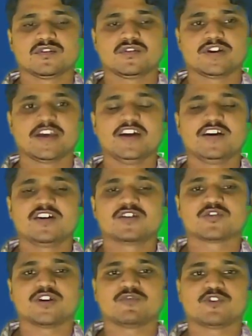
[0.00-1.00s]
Okay.
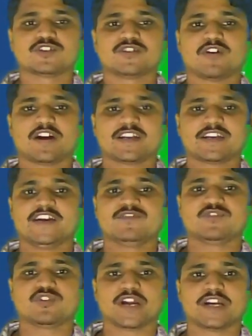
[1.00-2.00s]
12 4 the 48,
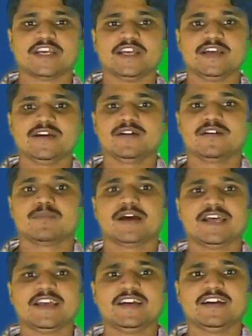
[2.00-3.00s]
480
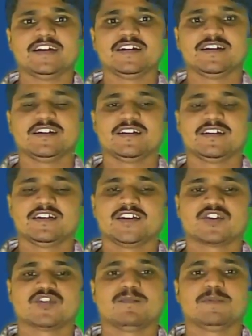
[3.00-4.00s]
by
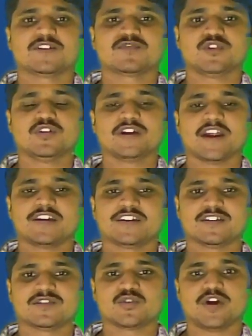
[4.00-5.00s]
12 plus 4,
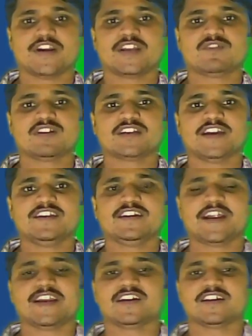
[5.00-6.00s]
18. So, 18 1 the 18,
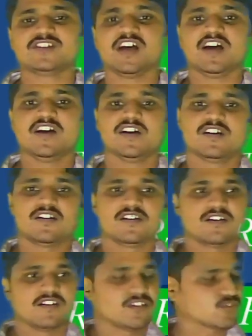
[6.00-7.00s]
18 10 the.
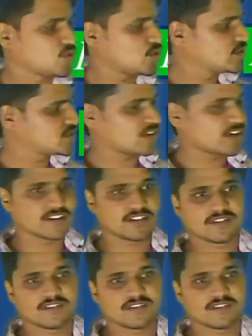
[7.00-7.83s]
So, this 40.